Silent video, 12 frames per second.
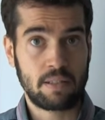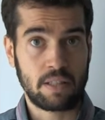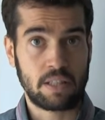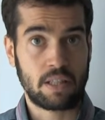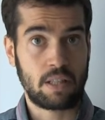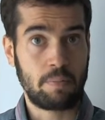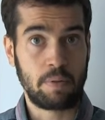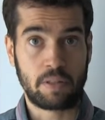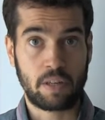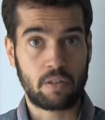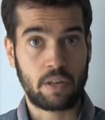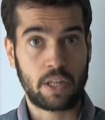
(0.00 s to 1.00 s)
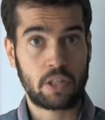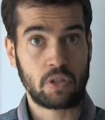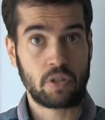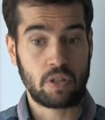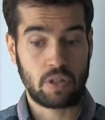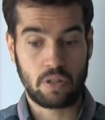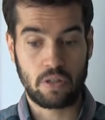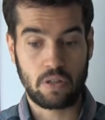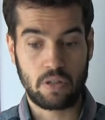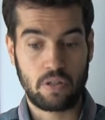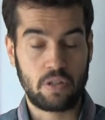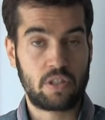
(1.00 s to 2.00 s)
There is a deep interconnection.
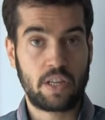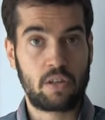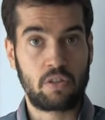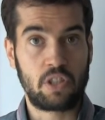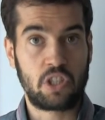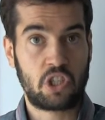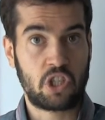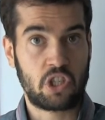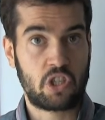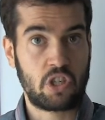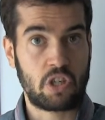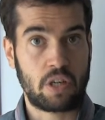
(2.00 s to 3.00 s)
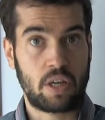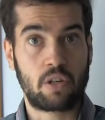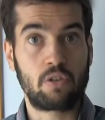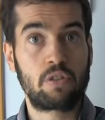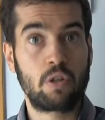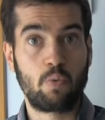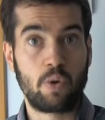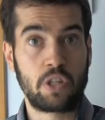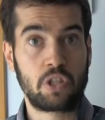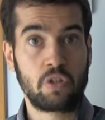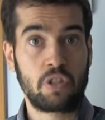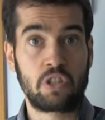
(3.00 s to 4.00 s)
The second is just a
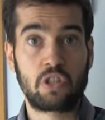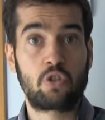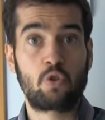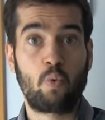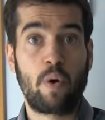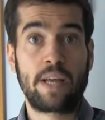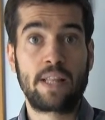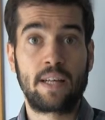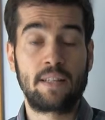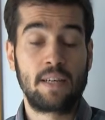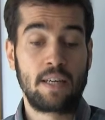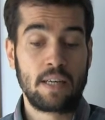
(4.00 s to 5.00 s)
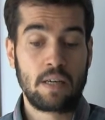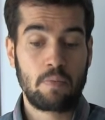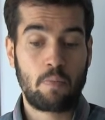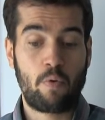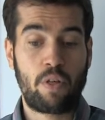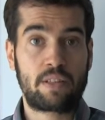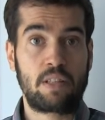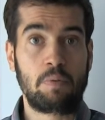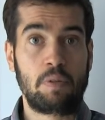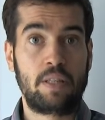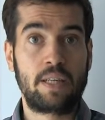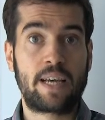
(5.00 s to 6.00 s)
continuation in such a way that both
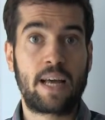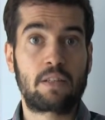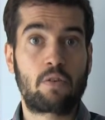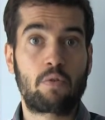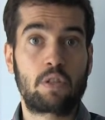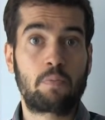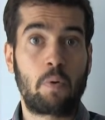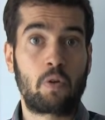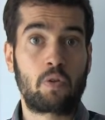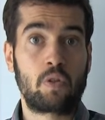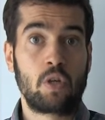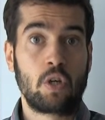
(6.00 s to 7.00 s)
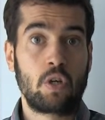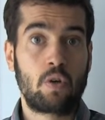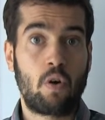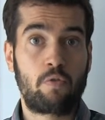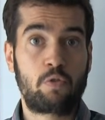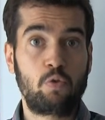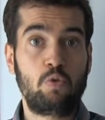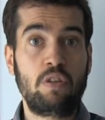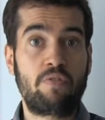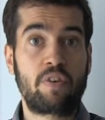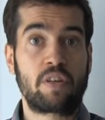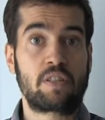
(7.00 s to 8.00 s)
activity can correspond of two
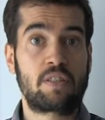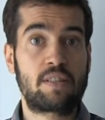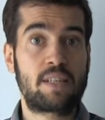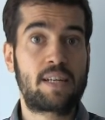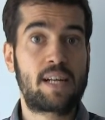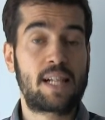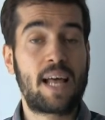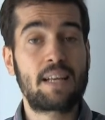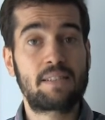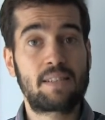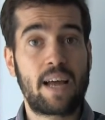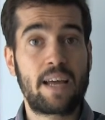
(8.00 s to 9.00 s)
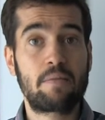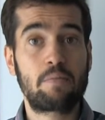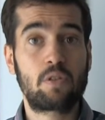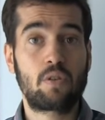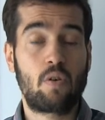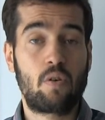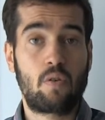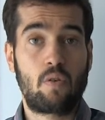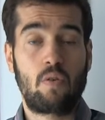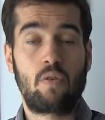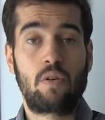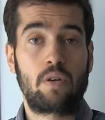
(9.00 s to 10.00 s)
different class times or